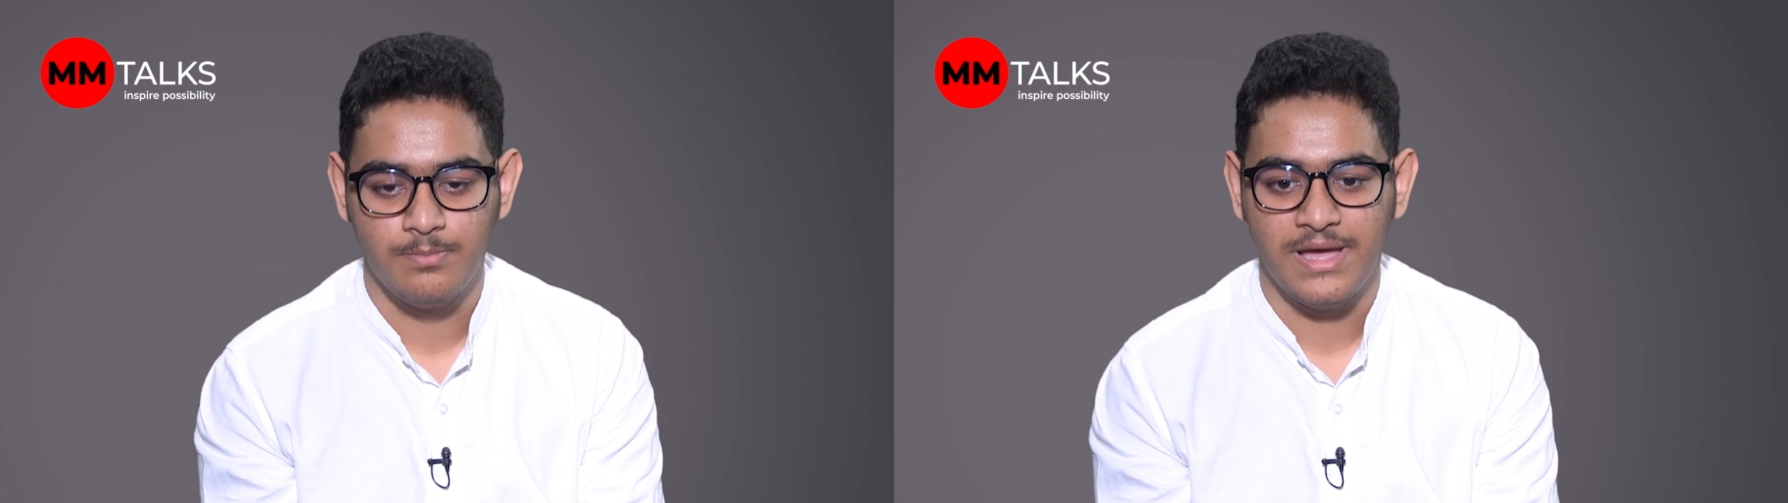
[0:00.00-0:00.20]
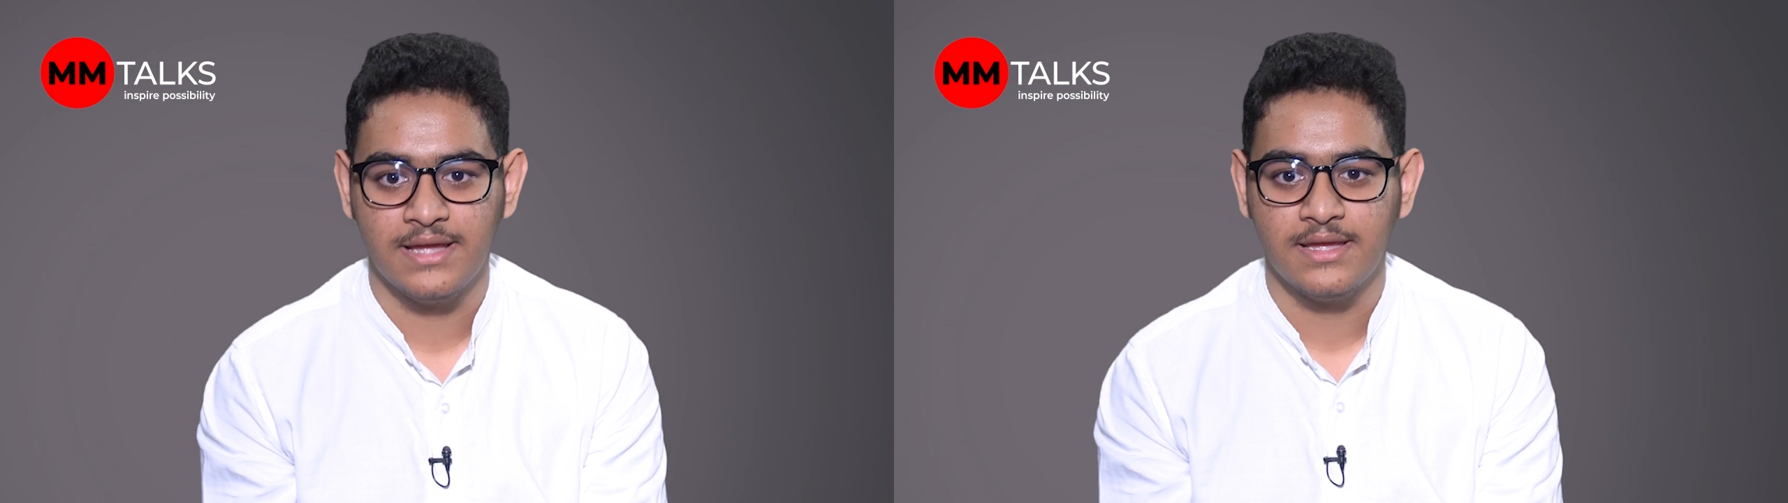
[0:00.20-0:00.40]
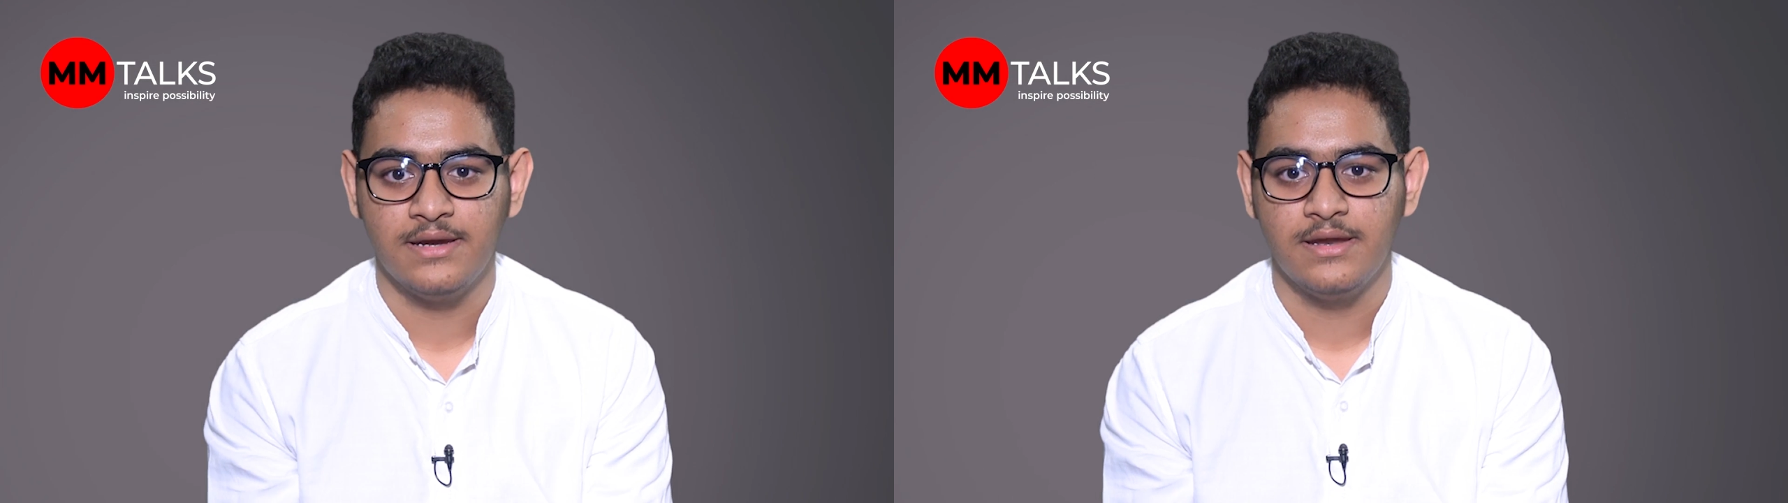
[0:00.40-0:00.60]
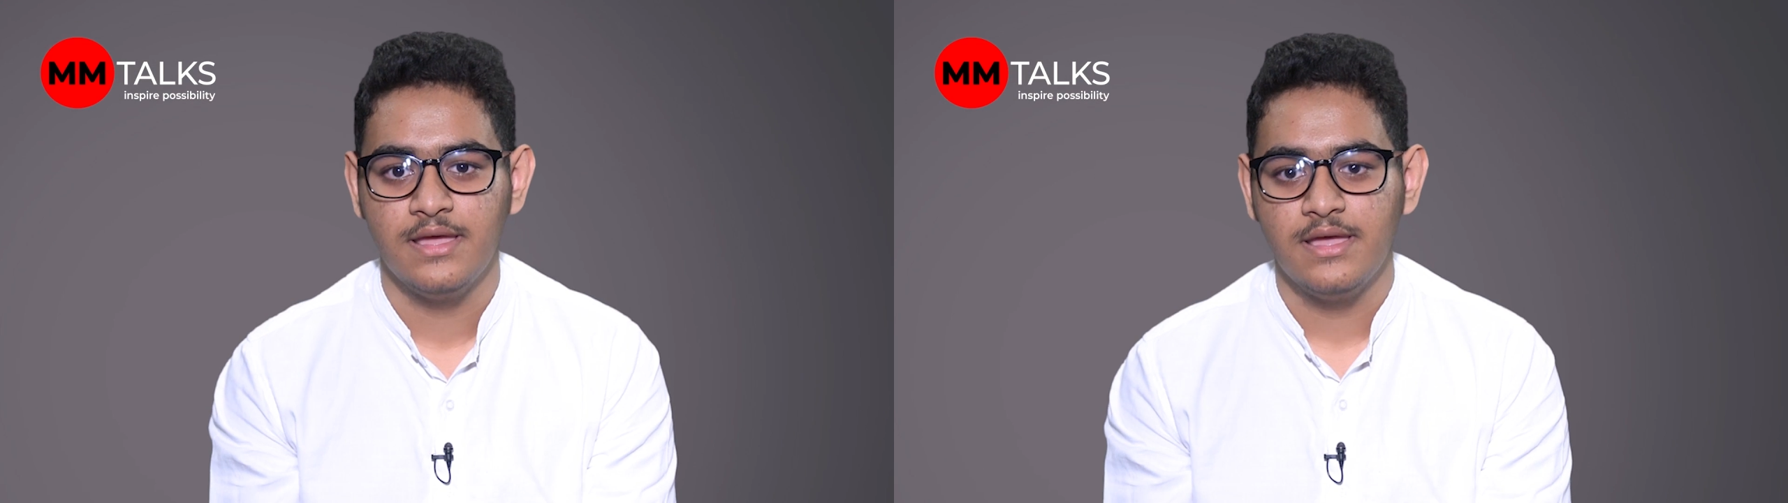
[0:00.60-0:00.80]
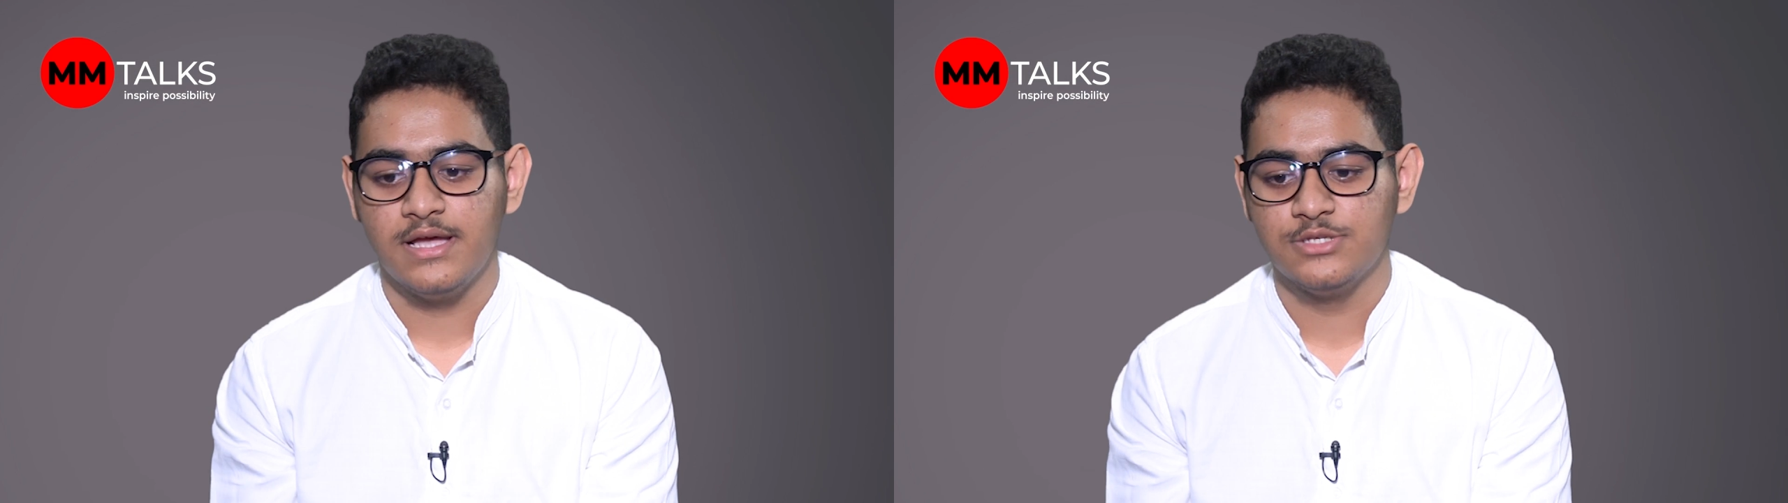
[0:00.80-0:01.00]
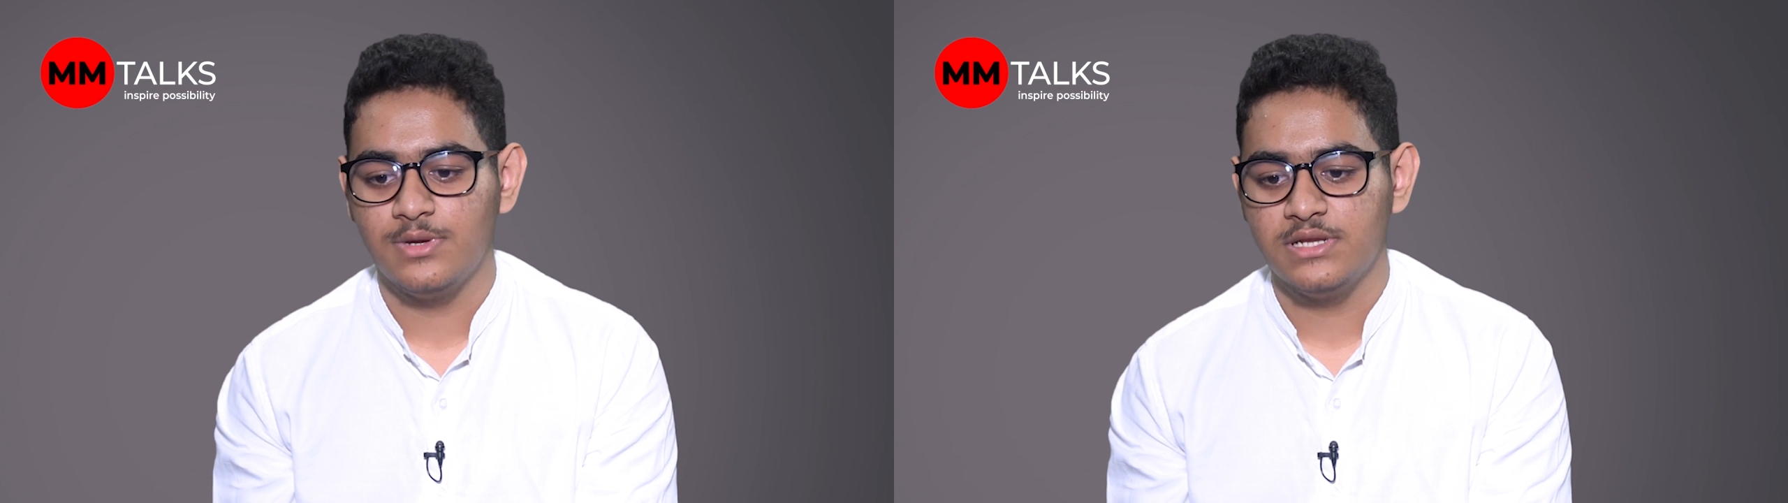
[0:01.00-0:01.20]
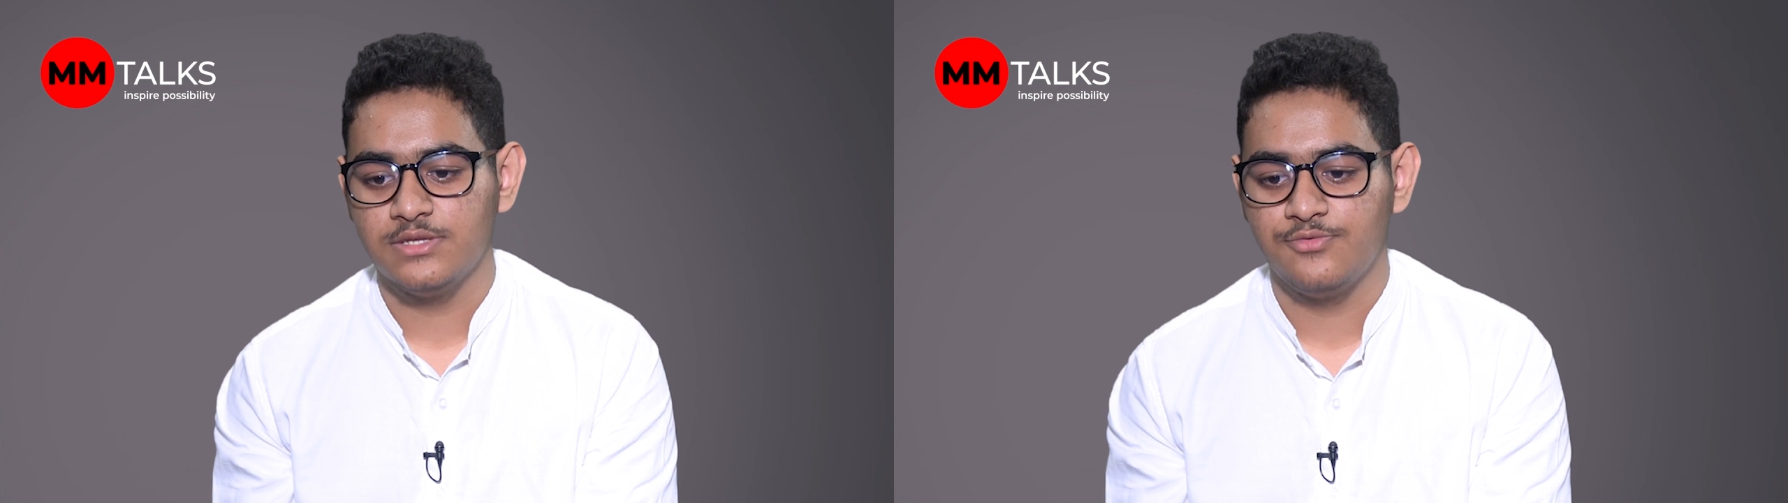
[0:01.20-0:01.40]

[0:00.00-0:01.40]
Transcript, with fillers: backend as well as the